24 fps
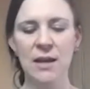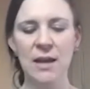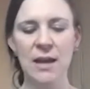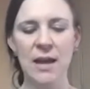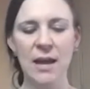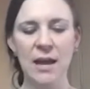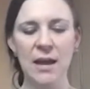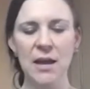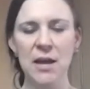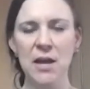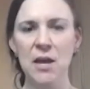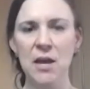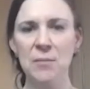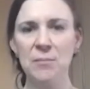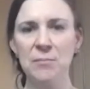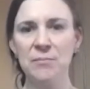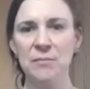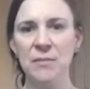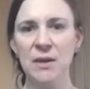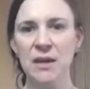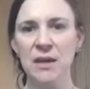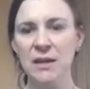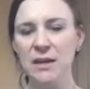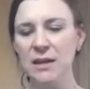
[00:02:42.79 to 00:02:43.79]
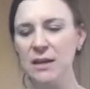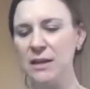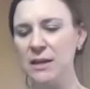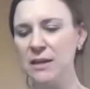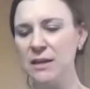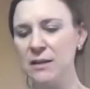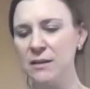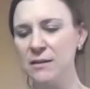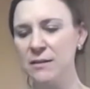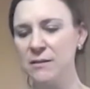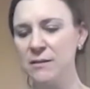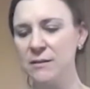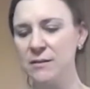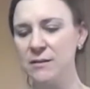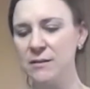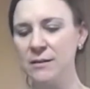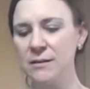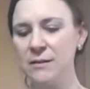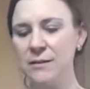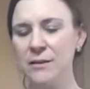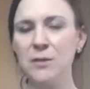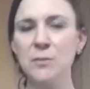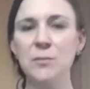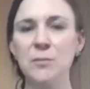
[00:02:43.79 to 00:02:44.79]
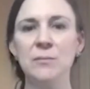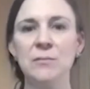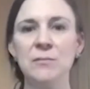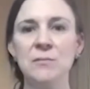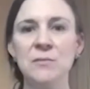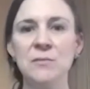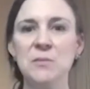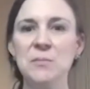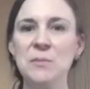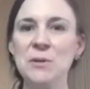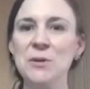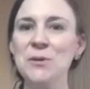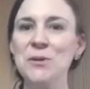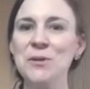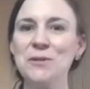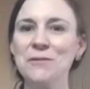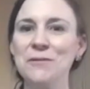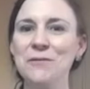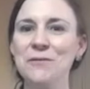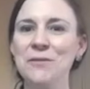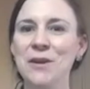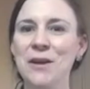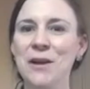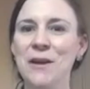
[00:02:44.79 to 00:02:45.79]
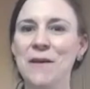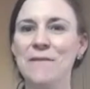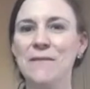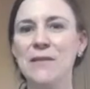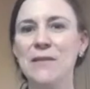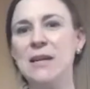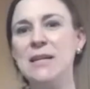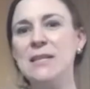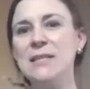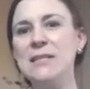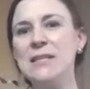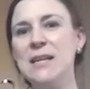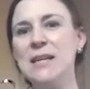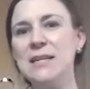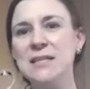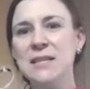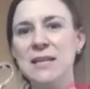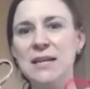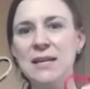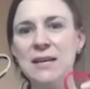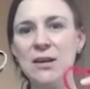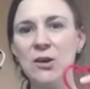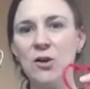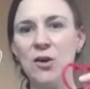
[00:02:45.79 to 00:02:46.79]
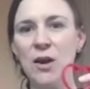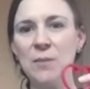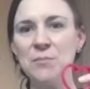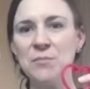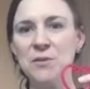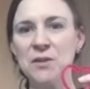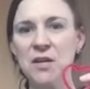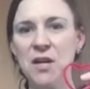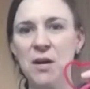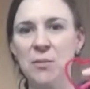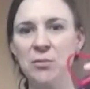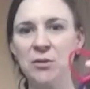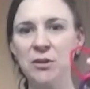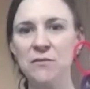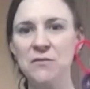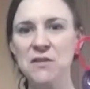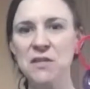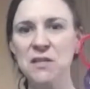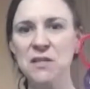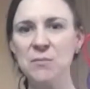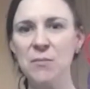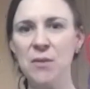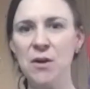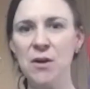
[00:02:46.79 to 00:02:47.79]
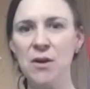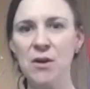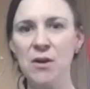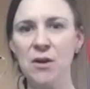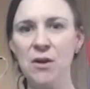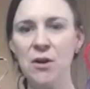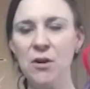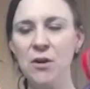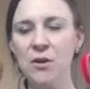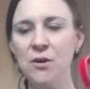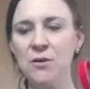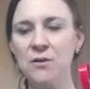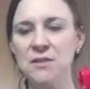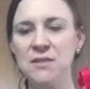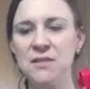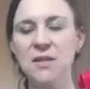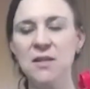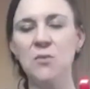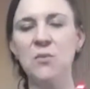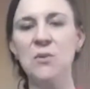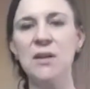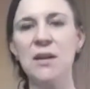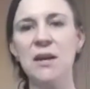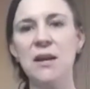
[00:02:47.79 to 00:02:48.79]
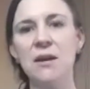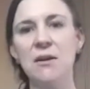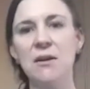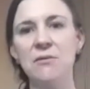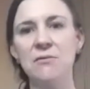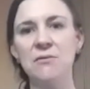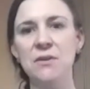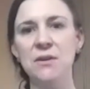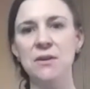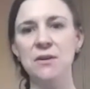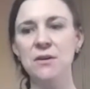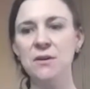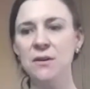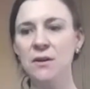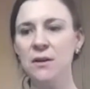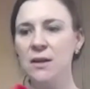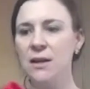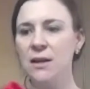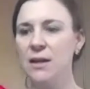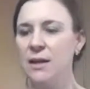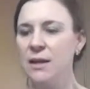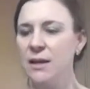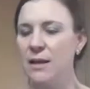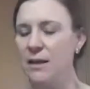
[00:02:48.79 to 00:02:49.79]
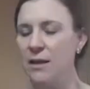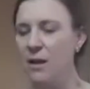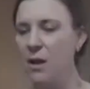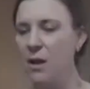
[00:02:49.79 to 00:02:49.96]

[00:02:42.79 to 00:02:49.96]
And in the spirit of Valentine's Day, I grabbed a couple of small hearts that we have here at